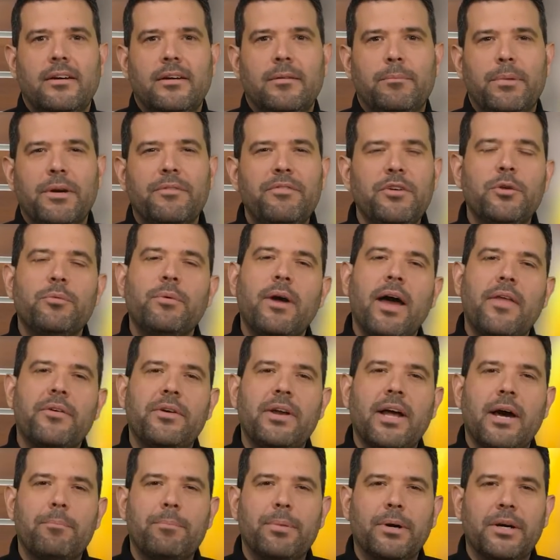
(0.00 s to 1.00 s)
But if you'd rather
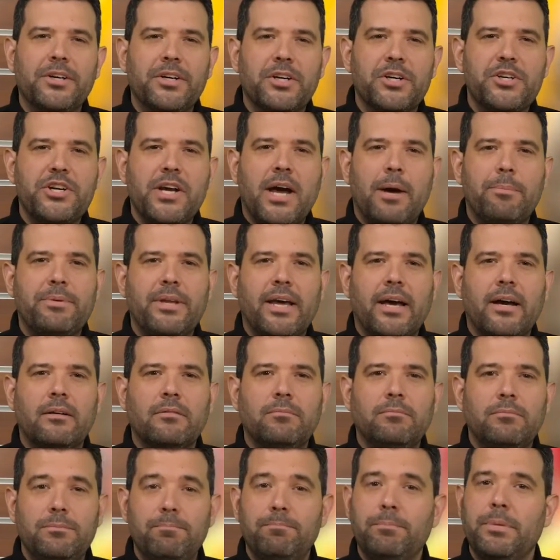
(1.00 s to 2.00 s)
not burn your shop
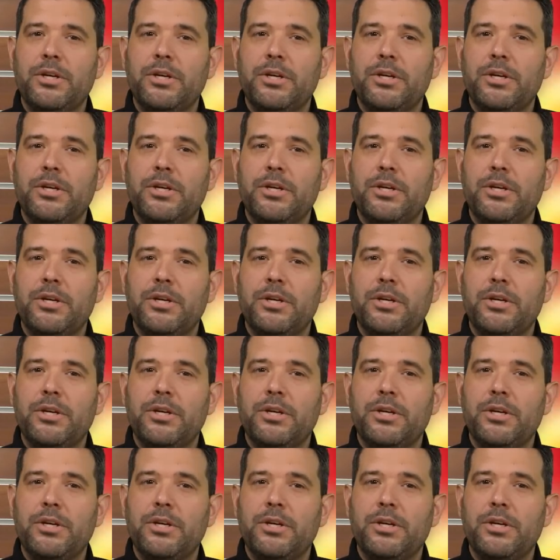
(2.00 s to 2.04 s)
down,